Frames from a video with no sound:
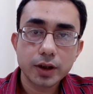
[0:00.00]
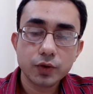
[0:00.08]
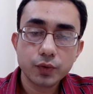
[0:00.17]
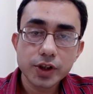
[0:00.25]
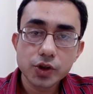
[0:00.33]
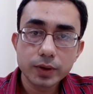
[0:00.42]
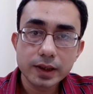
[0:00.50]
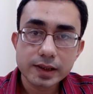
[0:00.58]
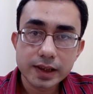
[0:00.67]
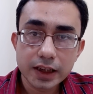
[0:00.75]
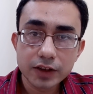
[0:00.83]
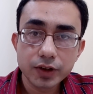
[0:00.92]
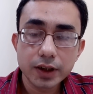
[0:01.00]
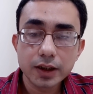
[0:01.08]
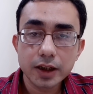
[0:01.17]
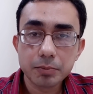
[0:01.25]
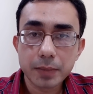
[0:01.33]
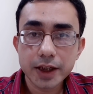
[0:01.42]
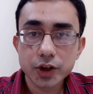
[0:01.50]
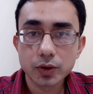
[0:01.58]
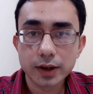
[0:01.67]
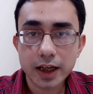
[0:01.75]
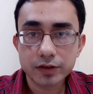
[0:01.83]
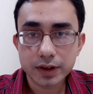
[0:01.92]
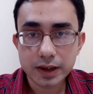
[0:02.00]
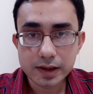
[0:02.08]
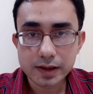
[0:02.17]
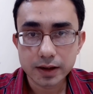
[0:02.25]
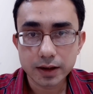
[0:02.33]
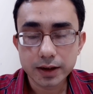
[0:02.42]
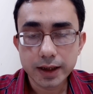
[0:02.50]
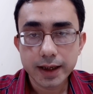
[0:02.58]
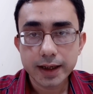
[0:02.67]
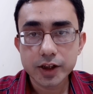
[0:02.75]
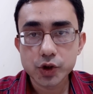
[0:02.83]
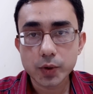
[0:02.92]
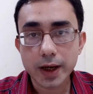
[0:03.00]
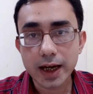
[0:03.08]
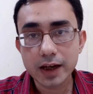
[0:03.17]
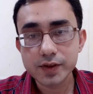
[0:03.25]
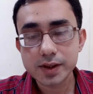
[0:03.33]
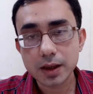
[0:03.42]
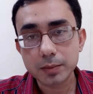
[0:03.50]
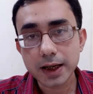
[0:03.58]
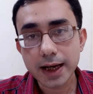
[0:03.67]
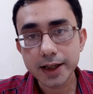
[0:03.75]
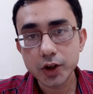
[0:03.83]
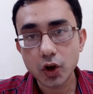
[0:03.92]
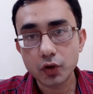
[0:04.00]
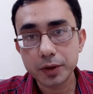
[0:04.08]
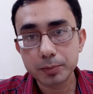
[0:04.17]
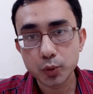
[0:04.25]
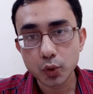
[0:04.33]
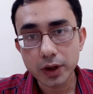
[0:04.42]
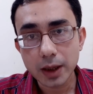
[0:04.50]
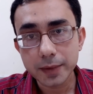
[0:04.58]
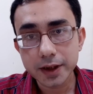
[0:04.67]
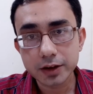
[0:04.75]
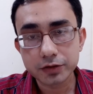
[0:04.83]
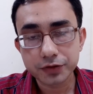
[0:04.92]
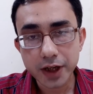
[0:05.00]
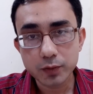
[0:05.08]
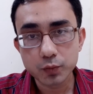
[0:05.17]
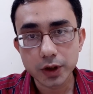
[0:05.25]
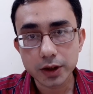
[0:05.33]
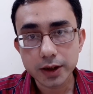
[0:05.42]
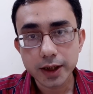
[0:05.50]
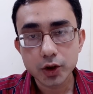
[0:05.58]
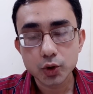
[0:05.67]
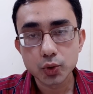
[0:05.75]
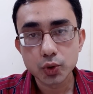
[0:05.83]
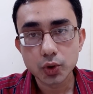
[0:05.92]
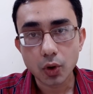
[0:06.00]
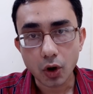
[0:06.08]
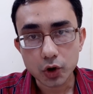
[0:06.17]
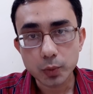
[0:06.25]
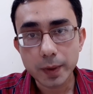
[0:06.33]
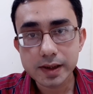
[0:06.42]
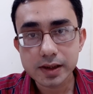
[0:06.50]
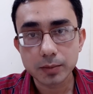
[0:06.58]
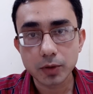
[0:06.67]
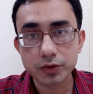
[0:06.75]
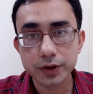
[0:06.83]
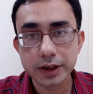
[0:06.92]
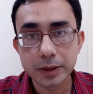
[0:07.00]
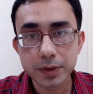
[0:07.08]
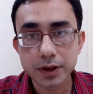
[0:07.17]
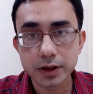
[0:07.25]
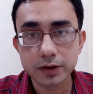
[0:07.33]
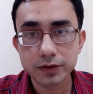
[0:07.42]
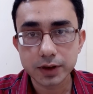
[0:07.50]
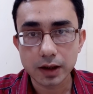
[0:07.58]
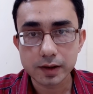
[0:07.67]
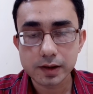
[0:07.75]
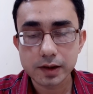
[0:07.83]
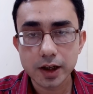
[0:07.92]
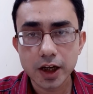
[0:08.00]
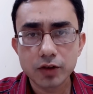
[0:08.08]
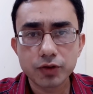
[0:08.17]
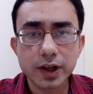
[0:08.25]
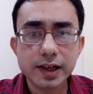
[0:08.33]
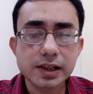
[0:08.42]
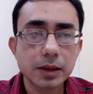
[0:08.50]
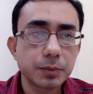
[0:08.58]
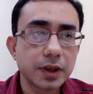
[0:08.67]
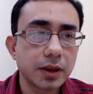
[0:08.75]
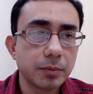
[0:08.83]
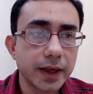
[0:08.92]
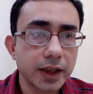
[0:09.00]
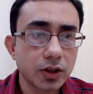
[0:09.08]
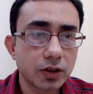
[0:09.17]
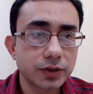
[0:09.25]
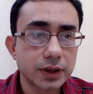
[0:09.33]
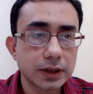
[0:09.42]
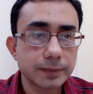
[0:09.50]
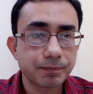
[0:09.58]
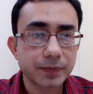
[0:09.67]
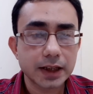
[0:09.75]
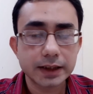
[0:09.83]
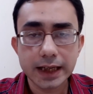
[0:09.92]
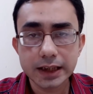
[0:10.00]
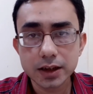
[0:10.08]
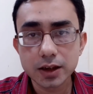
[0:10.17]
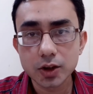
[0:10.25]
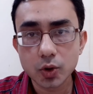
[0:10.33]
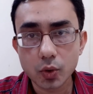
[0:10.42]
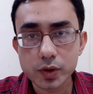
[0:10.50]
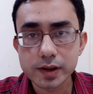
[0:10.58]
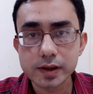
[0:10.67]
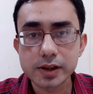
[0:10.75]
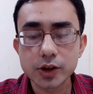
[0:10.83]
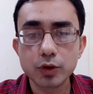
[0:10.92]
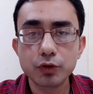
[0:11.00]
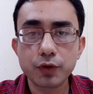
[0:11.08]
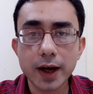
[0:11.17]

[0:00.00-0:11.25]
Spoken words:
which you can significantly make your life easier is to have some kind of a programmatic framework to automate some of the repetitive tasks. For example, in many of the technical courses, you will